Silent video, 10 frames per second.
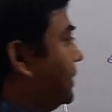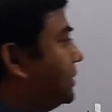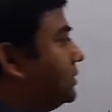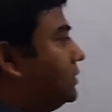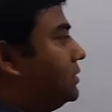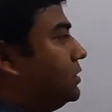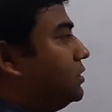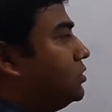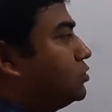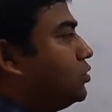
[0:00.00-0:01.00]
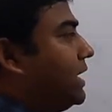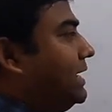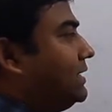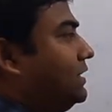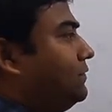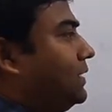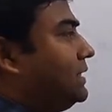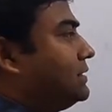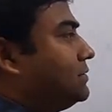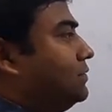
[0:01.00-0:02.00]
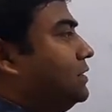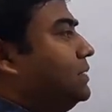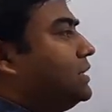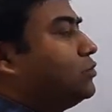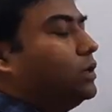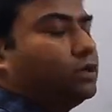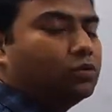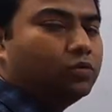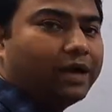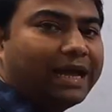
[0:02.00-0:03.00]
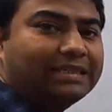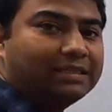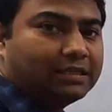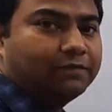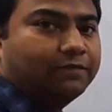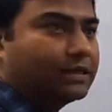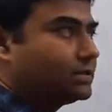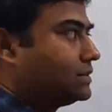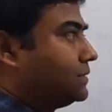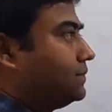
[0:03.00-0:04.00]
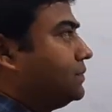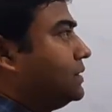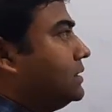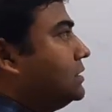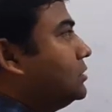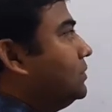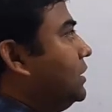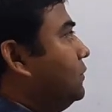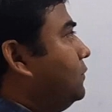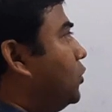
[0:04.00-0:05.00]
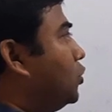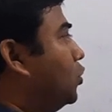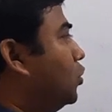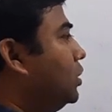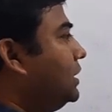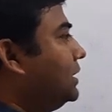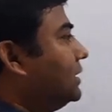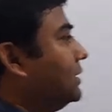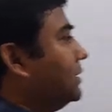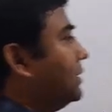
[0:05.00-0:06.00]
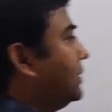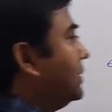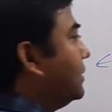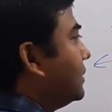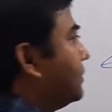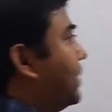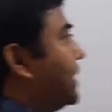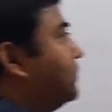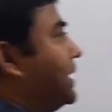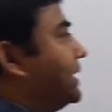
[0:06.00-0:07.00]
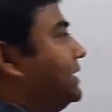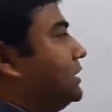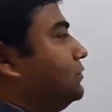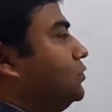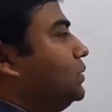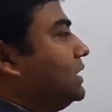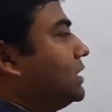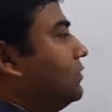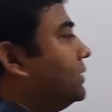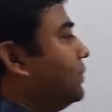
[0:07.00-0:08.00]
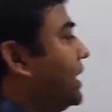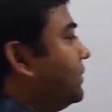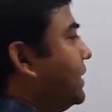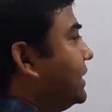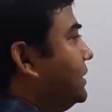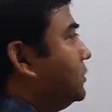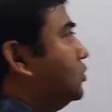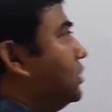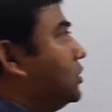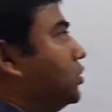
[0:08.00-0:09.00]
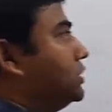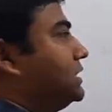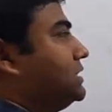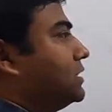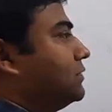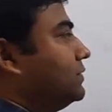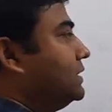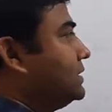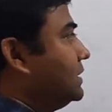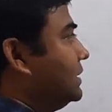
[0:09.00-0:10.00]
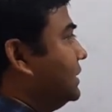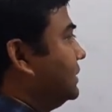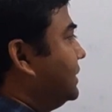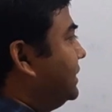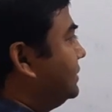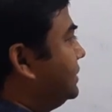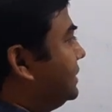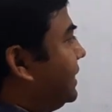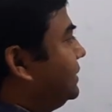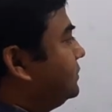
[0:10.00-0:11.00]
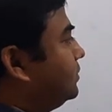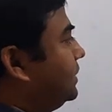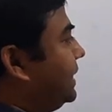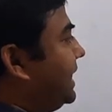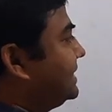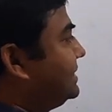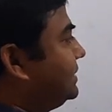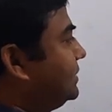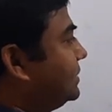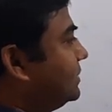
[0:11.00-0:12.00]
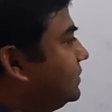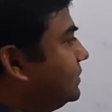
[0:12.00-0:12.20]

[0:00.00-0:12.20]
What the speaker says: here. So entering flux will be equal to exiting flux. Similarly, for whole bar magnet, if you will cover bar magnet through a Gaussian surface, then these lines will exit